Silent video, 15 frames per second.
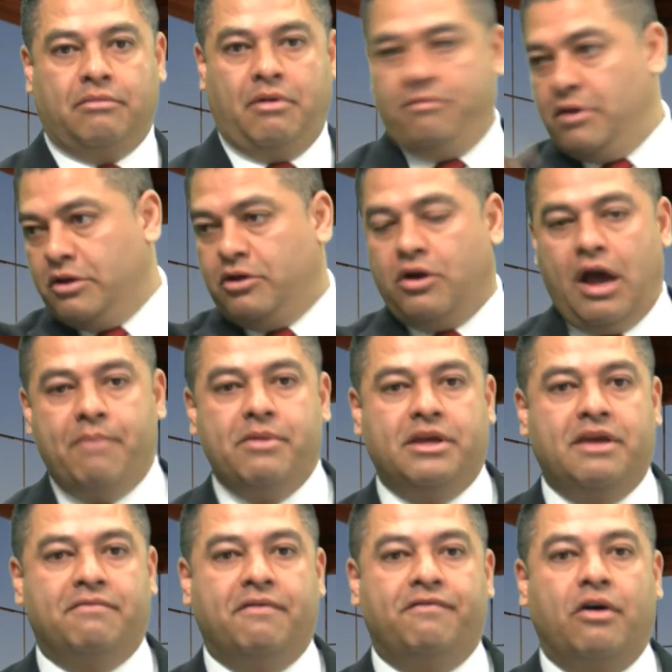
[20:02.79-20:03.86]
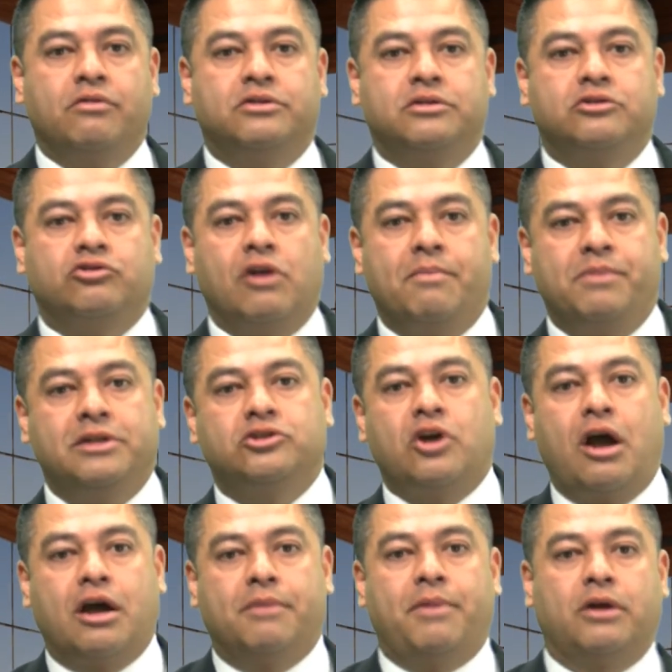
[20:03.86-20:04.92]
I'm gonna give a vote to Trump. He's
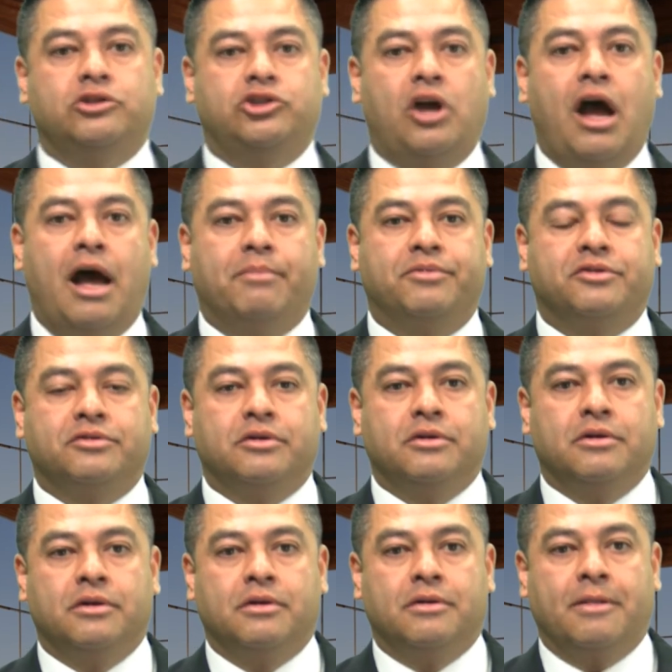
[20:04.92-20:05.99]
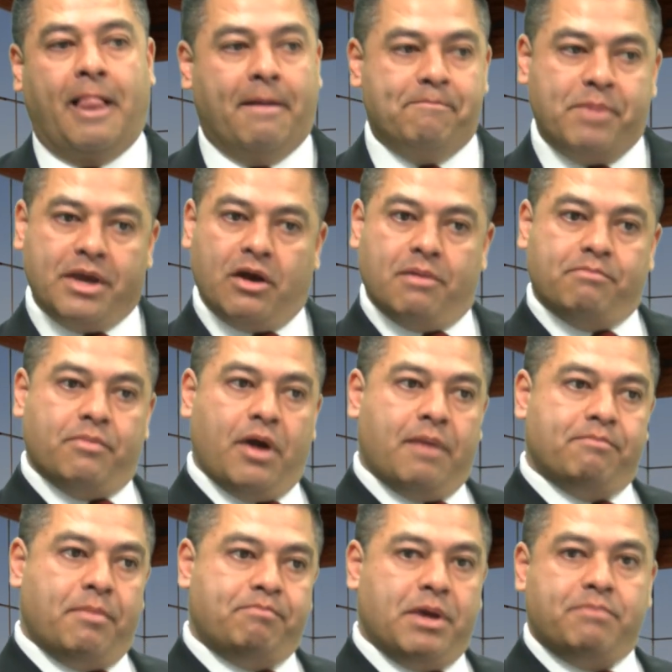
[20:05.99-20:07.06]
talking about jobs. I'm big
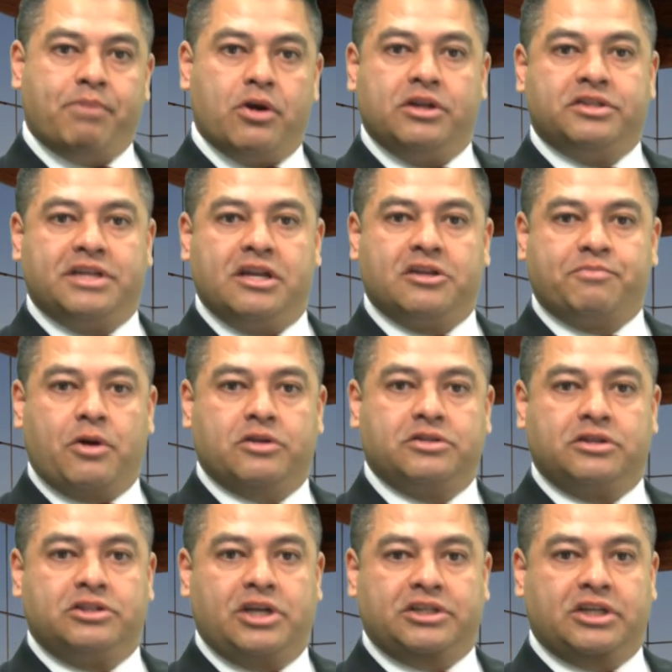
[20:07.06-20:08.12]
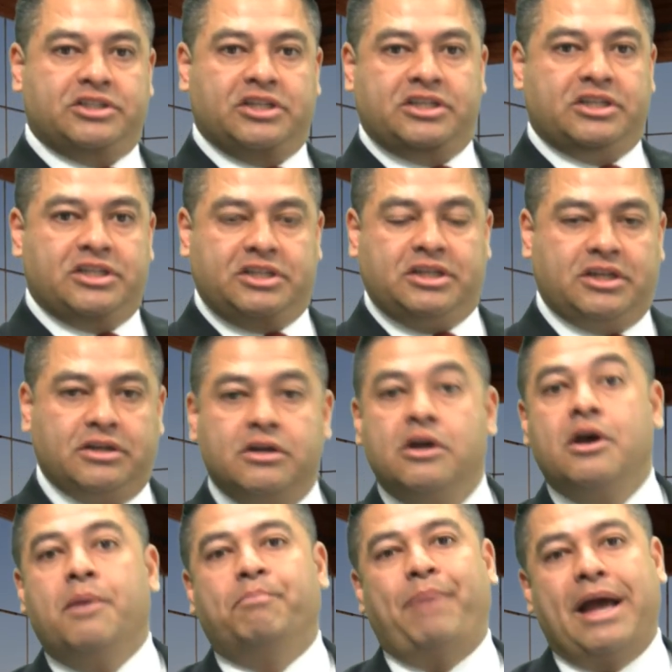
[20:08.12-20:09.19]
Bernie Sanders person.
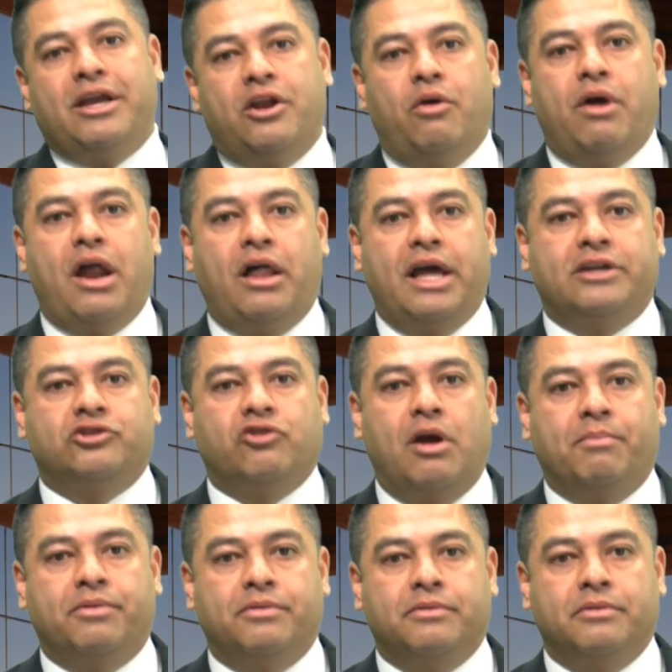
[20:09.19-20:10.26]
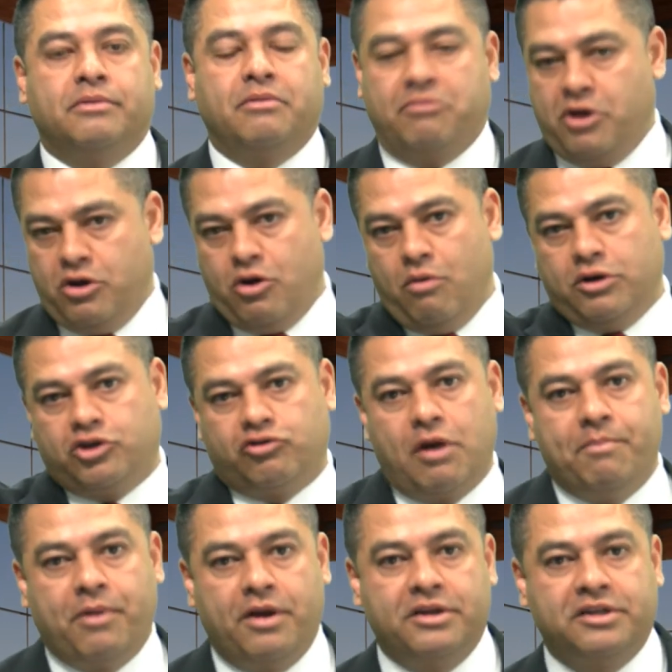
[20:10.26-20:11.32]
But you know what? I like Trump. I'm gonna go with
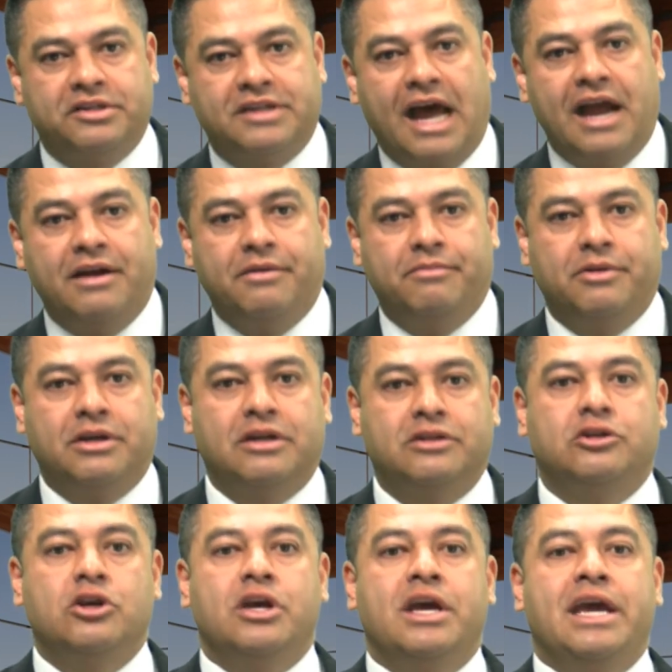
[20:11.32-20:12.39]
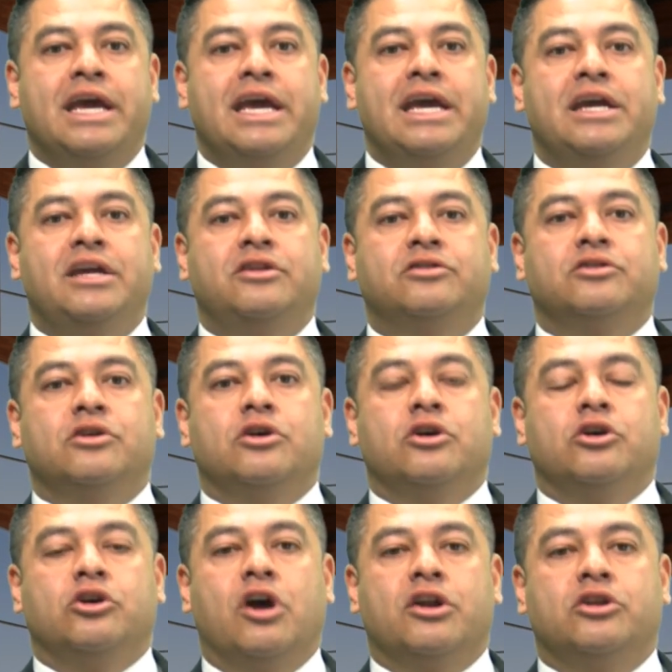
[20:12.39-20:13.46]
Trump on this side because he's
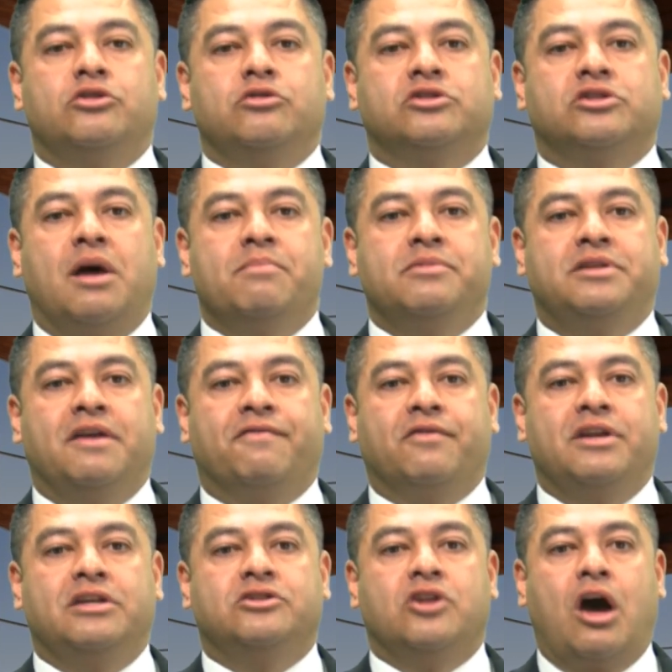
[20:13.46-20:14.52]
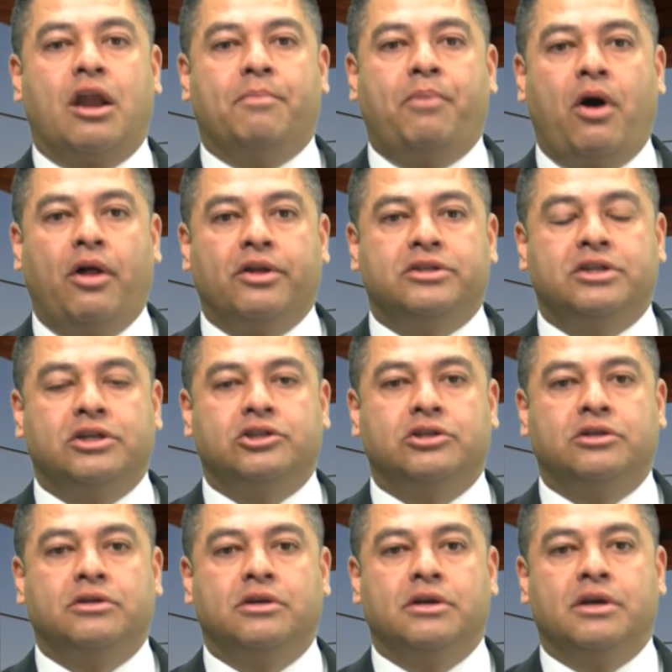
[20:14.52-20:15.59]
gonna do something different. He's not a
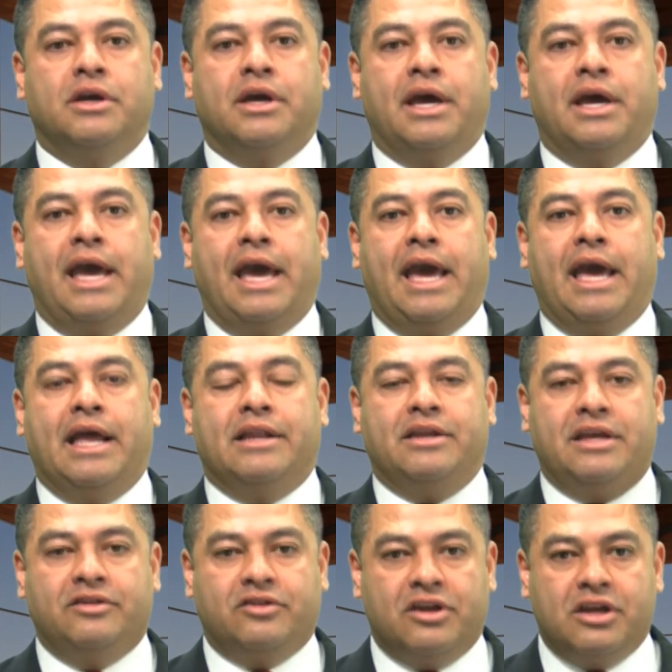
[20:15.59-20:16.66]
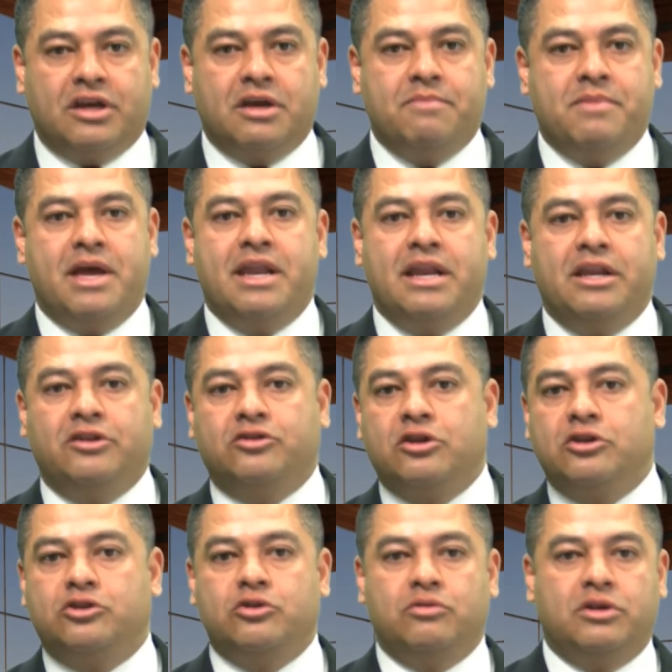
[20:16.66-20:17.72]
politician, and he's gonna come in and he's
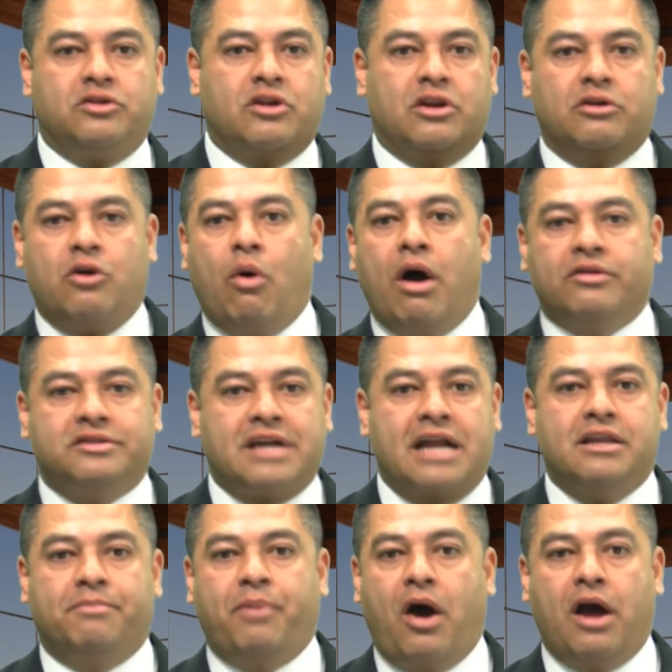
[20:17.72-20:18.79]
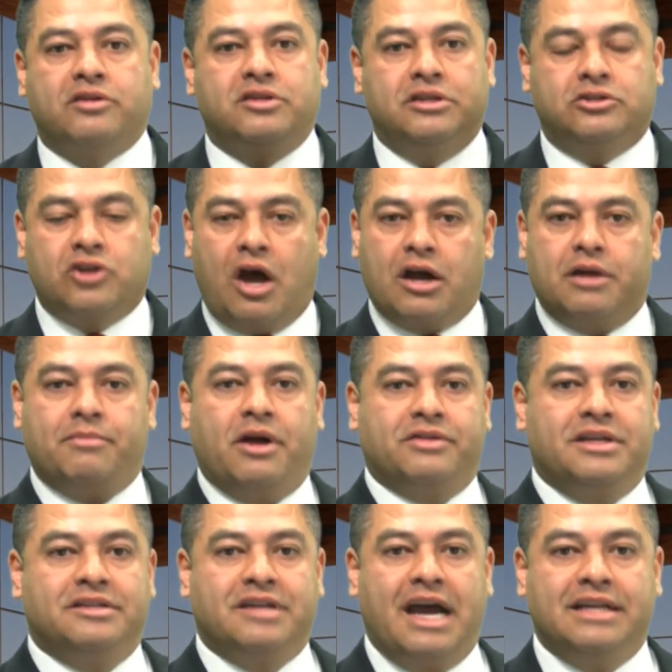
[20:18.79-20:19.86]
gonna go outside the box, and he's talking about
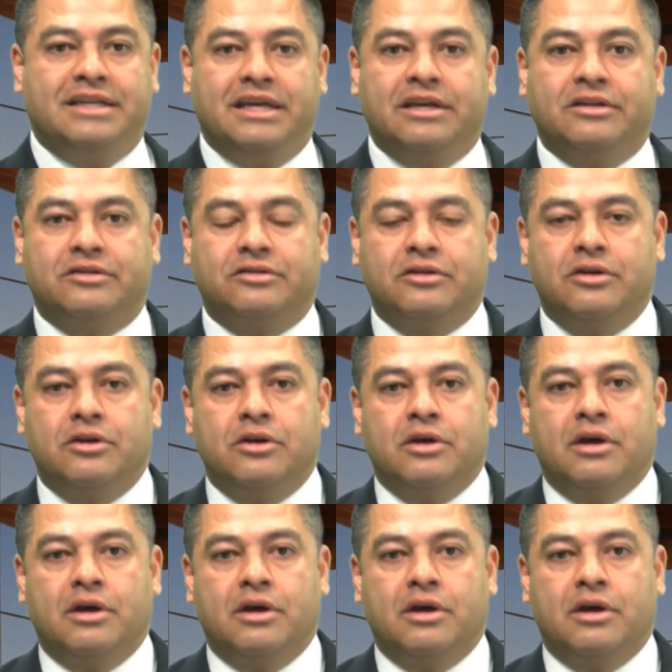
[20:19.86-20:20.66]
these ideas.